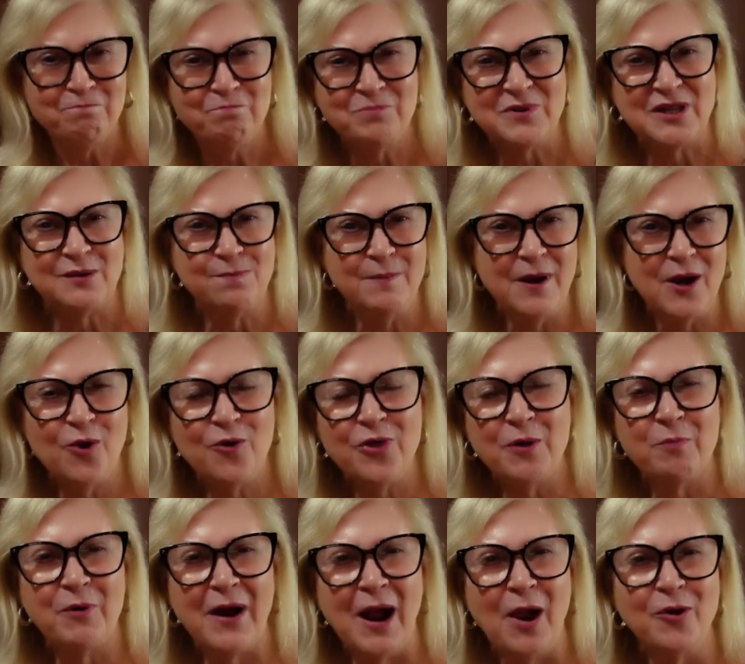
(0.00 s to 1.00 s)
Smear
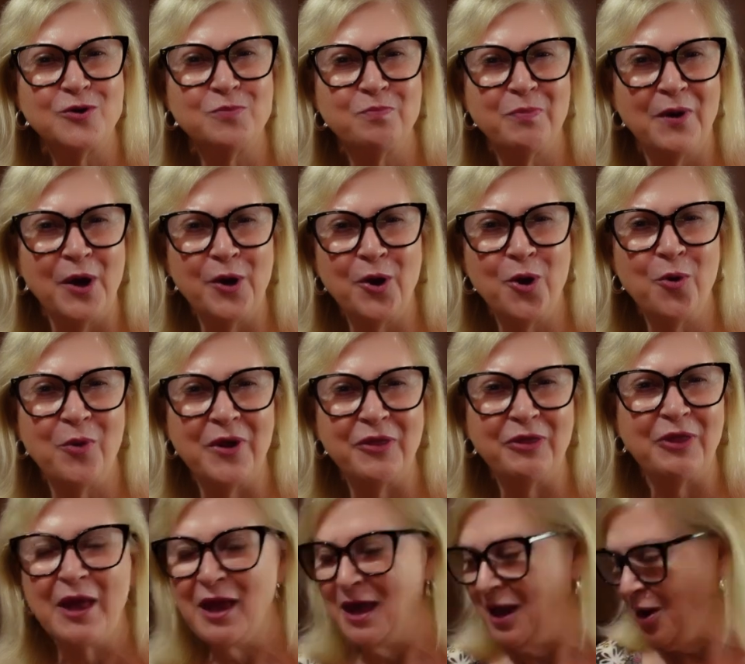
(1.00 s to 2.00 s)
the browned butter
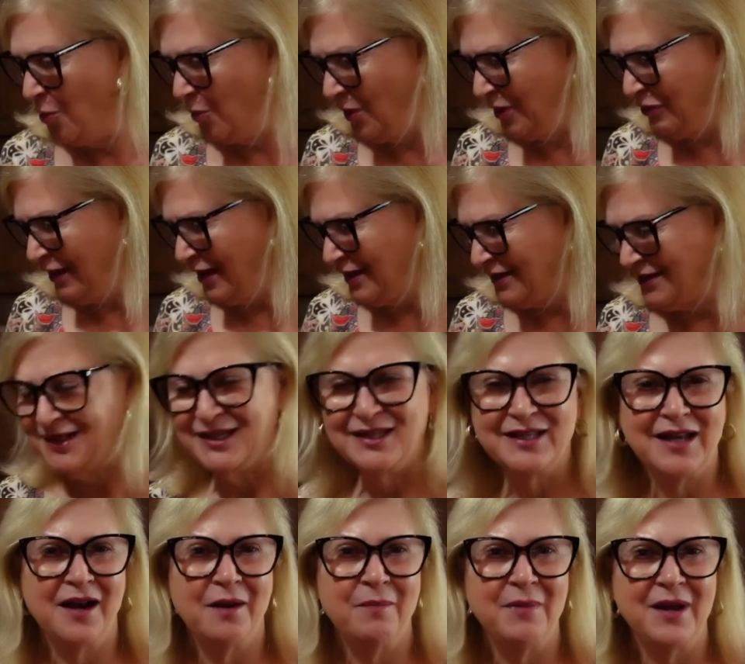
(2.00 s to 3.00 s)
with, with
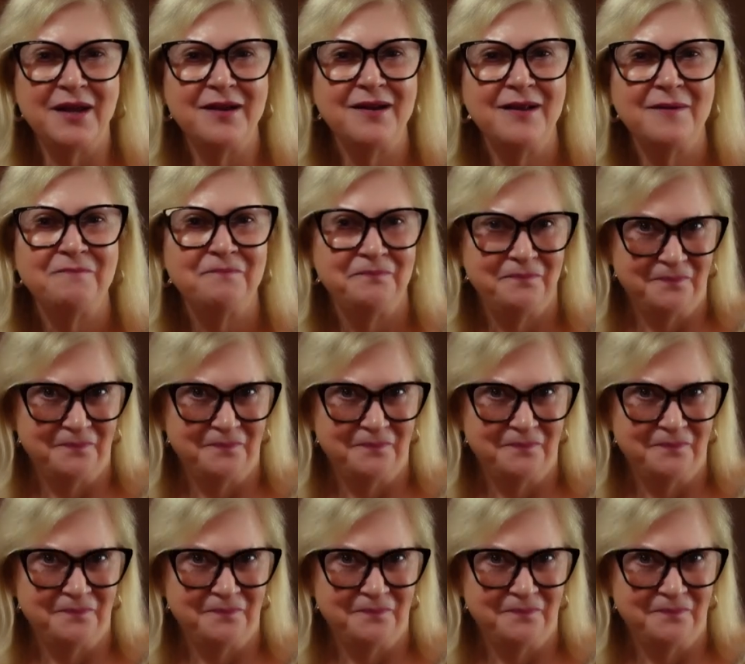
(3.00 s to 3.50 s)
cinnamon